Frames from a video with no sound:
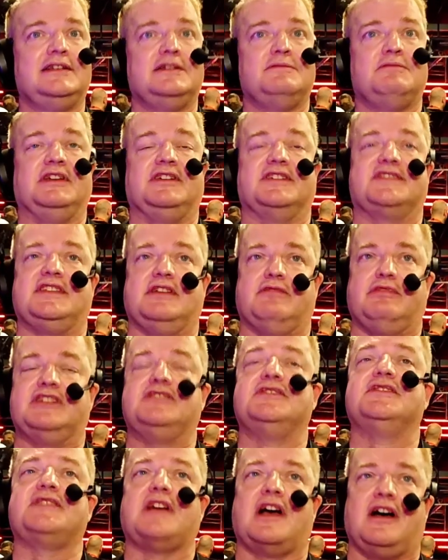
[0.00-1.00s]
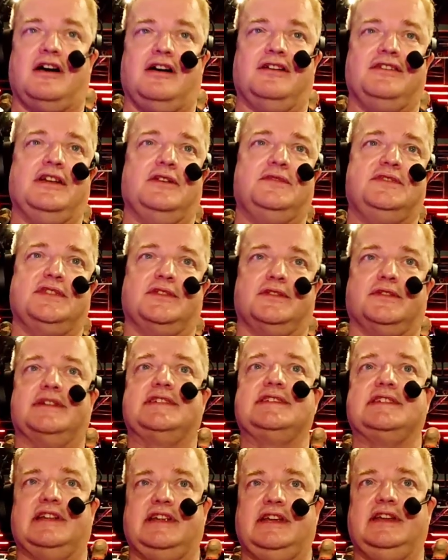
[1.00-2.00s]
right. because the originals are
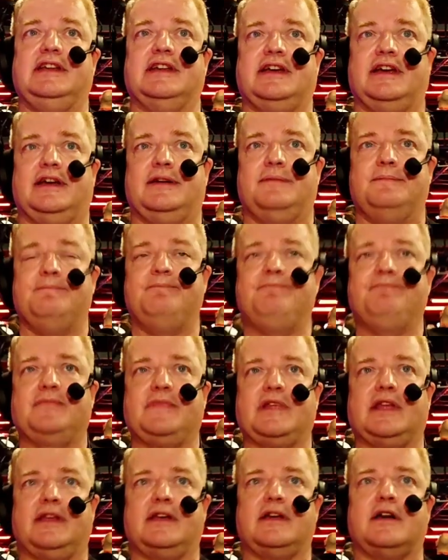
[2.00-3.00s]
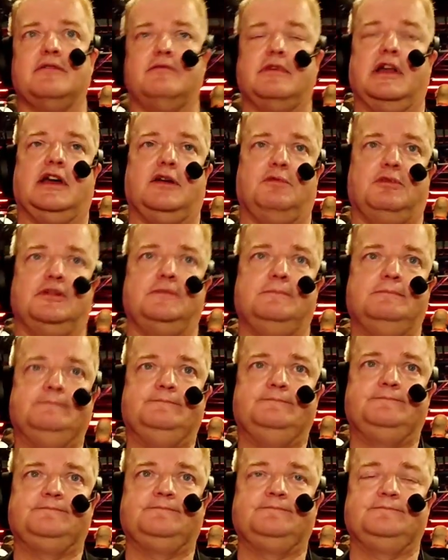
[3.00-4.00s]
notoriously. Um, and you said so you're running the
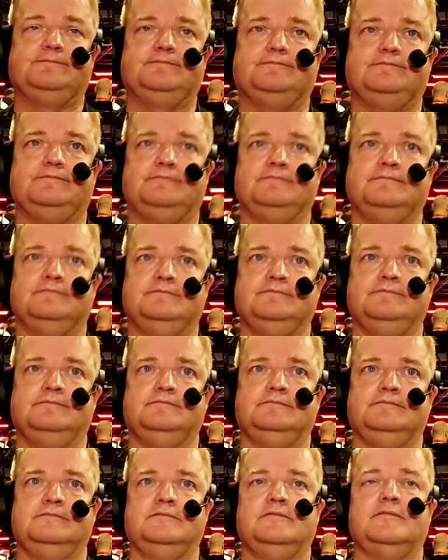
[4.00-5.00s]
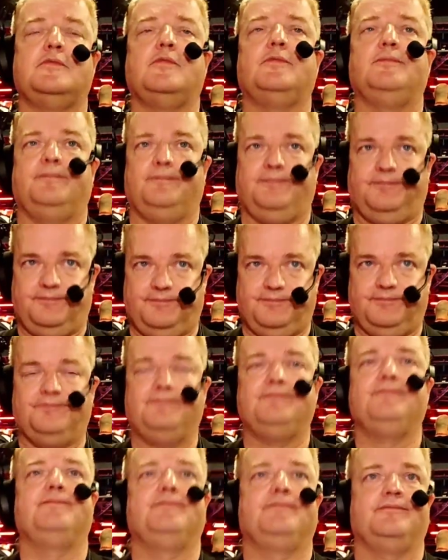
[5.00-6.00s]
exact same code on an
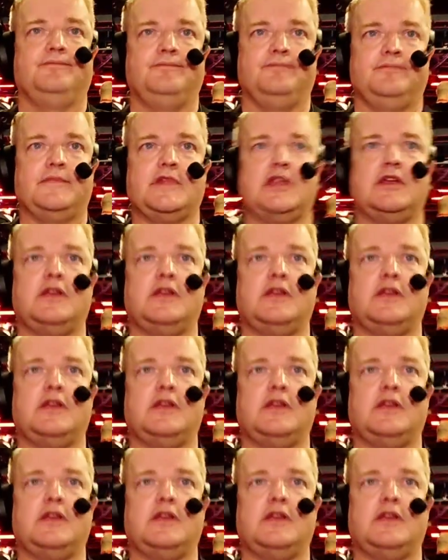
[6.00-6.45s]
emulation chip in